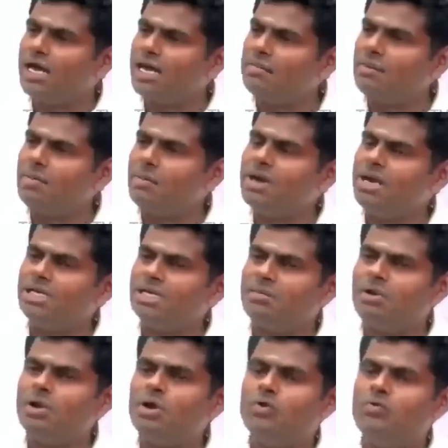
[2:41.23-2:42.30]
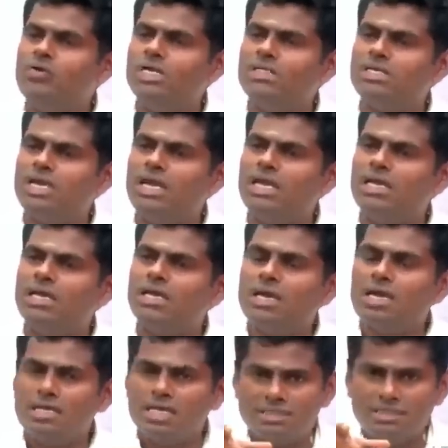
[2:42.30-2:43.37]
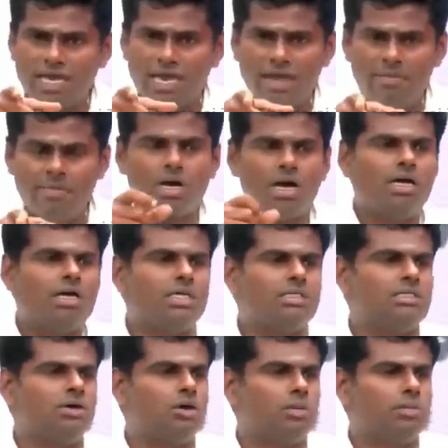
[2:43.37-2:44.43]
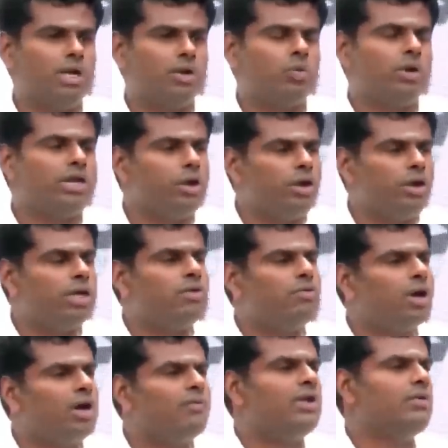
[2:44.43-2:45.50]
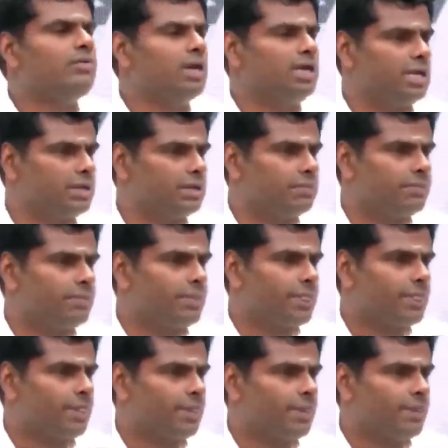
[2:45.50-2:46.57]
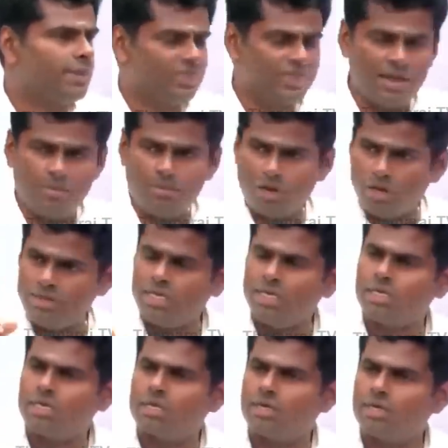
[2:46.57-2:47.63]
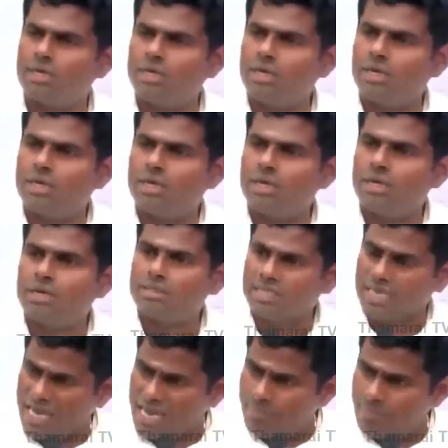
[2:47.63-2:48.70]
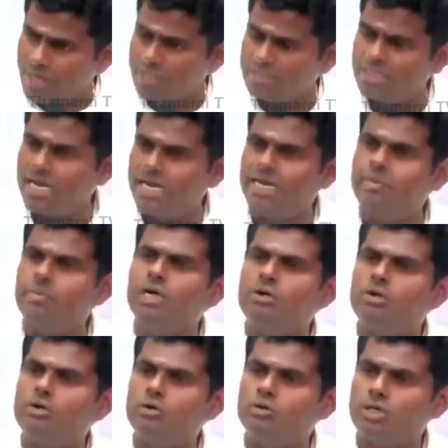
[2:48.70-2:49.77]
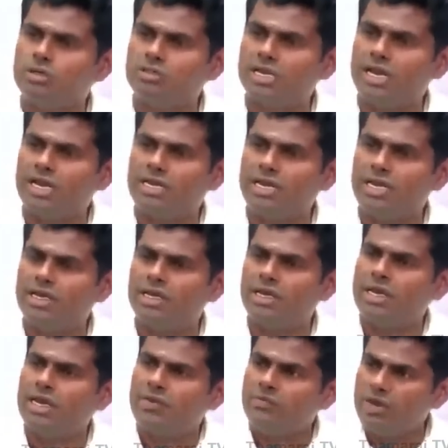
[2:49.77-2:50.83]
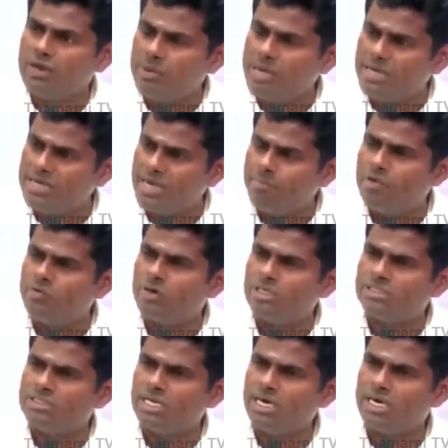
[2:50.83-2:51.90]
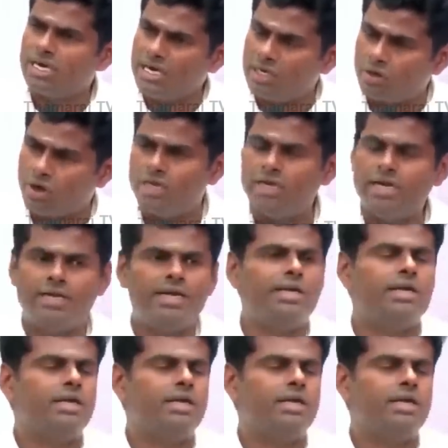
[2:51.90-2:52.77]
Baba, in Tamil Nadu we are saying, the same Congress government, why can't you give Kaveri water? The same logic. Same, there is an agreement to 2018. When BJP was there, it honored it.